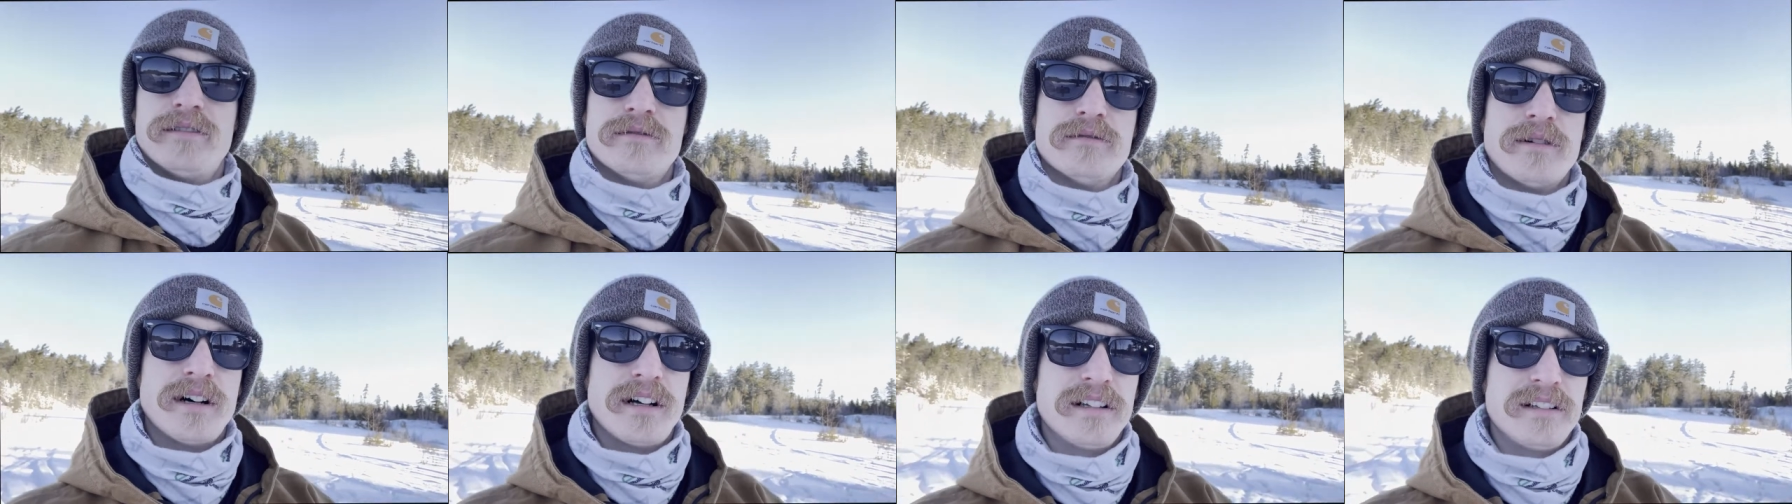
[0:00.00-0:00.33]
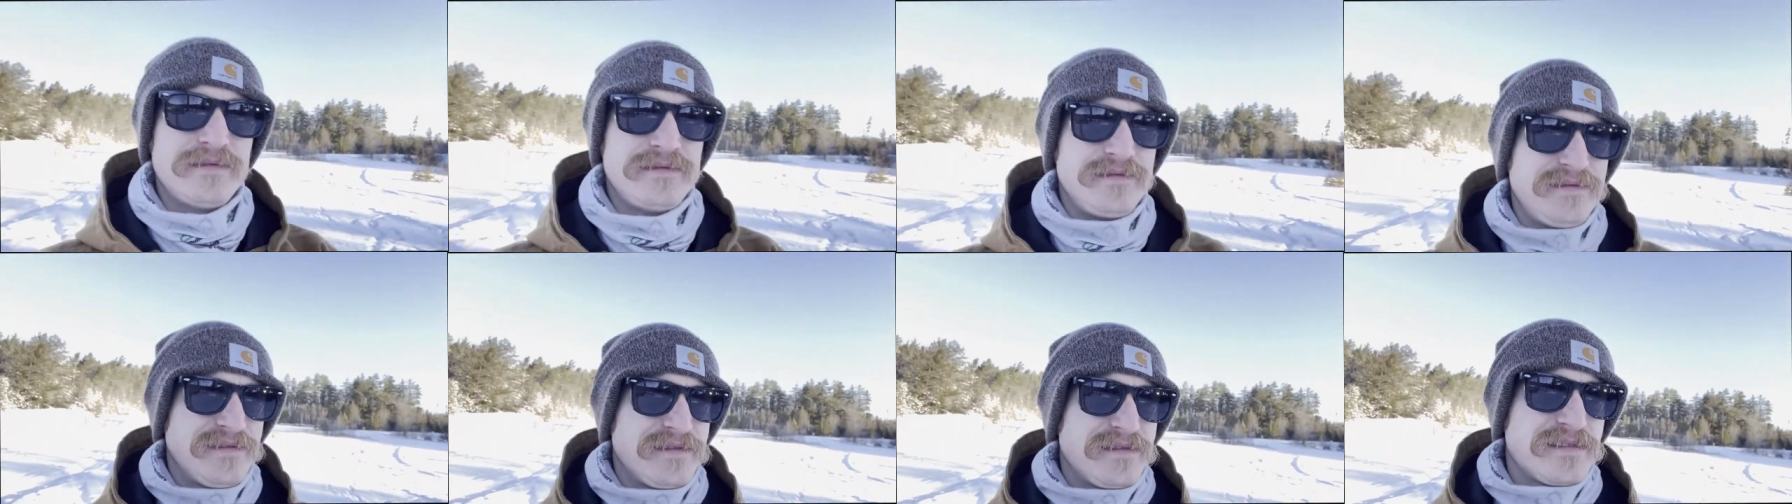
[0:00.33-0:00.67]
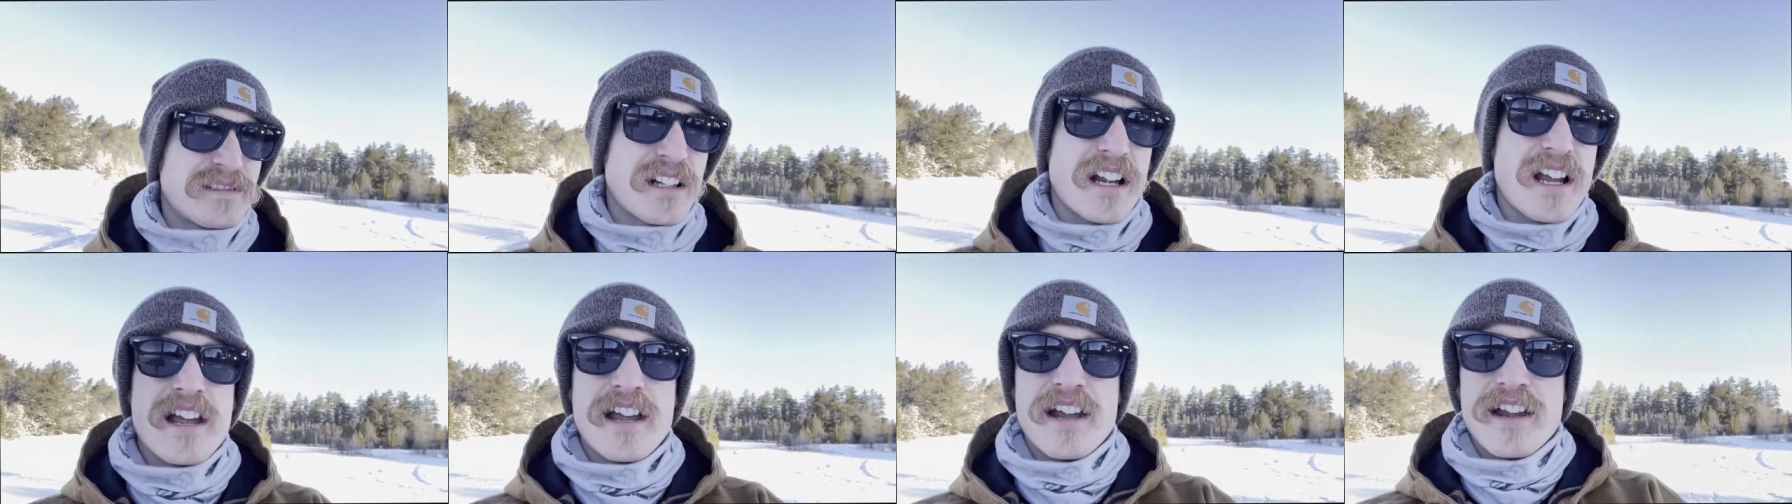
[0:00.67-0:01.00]
well,
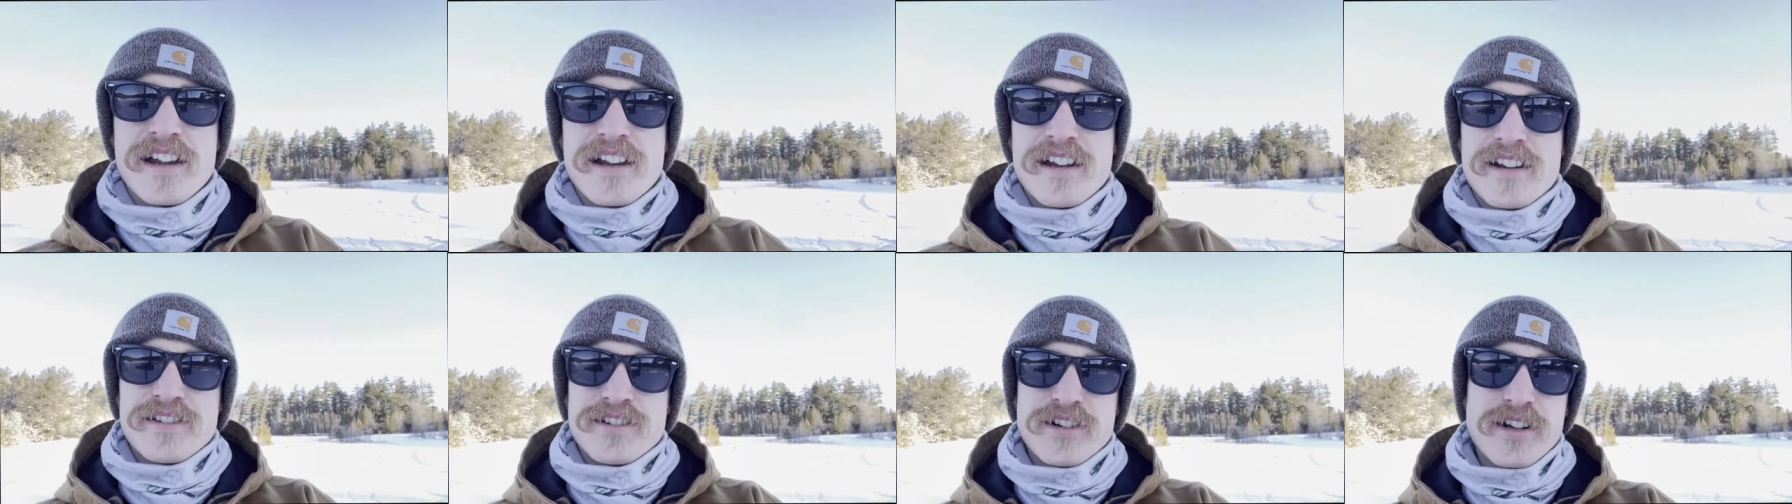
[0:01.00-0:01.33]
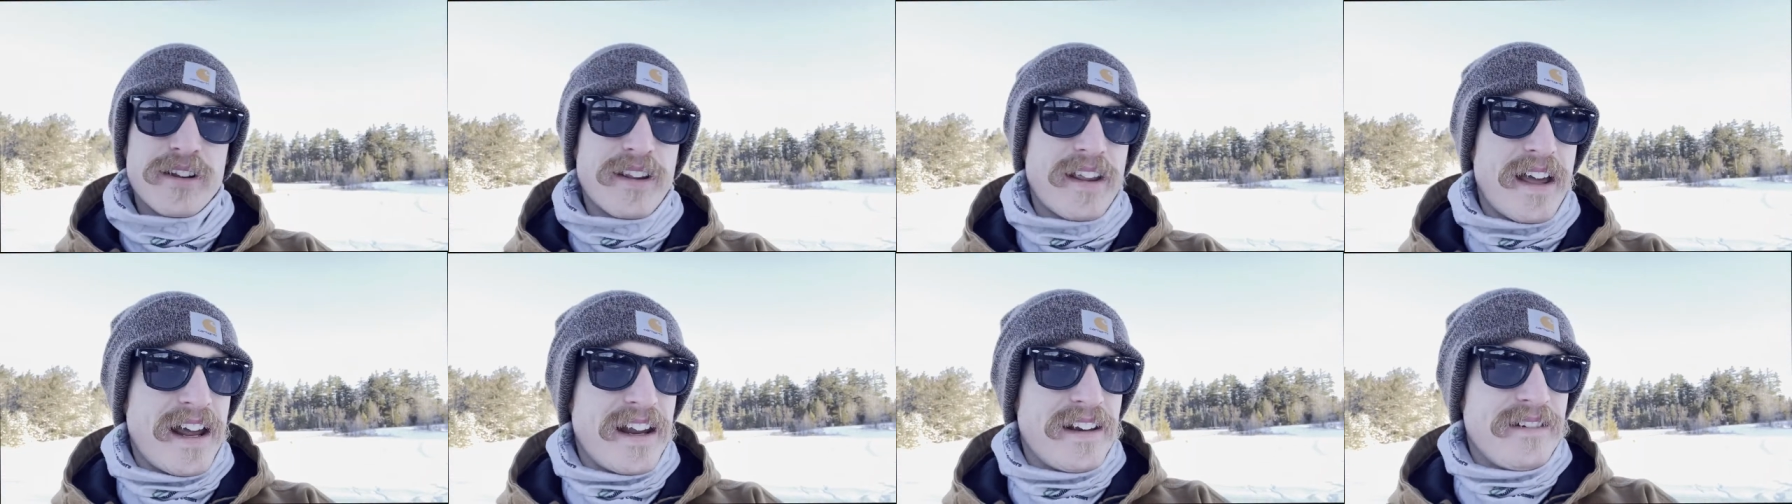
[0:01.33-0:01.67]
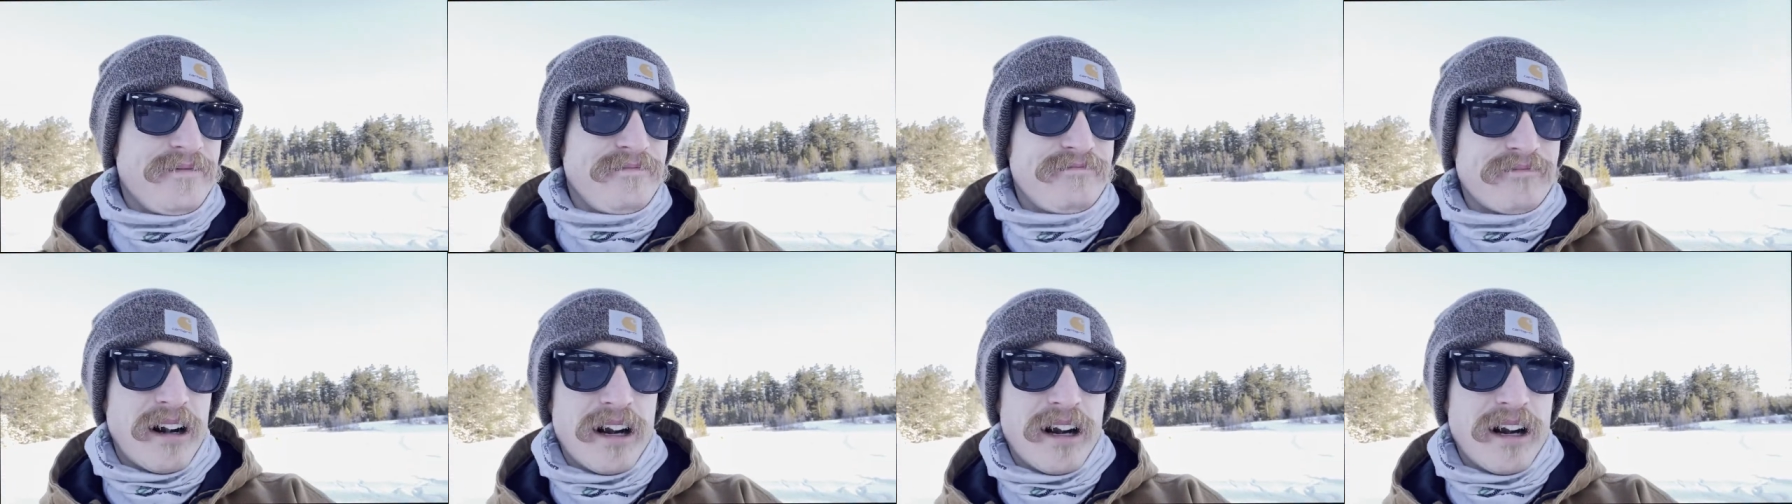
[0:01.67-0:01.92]
till then,